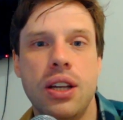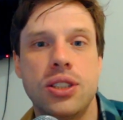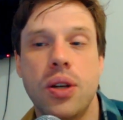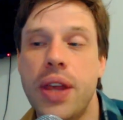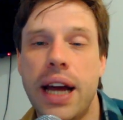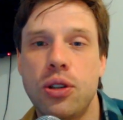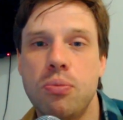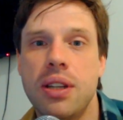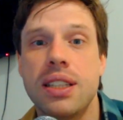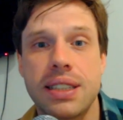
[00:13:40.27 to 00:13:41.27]
So that to
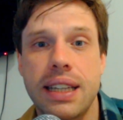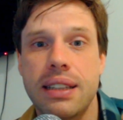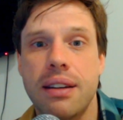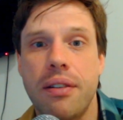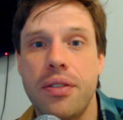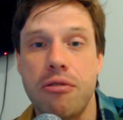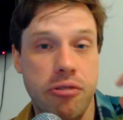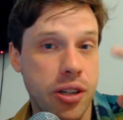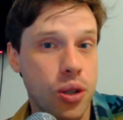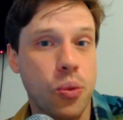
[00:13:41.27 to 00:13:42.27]
me is the
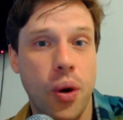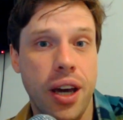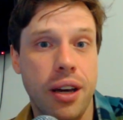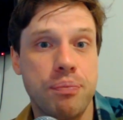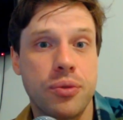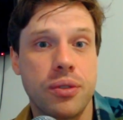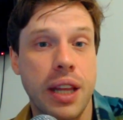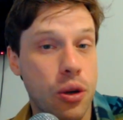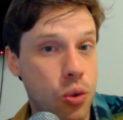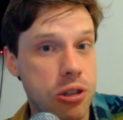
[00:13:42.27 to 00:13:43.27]
real way
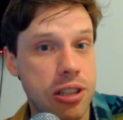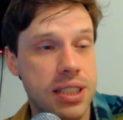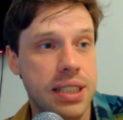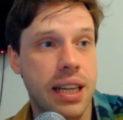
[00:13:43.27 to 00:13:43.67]
that it works,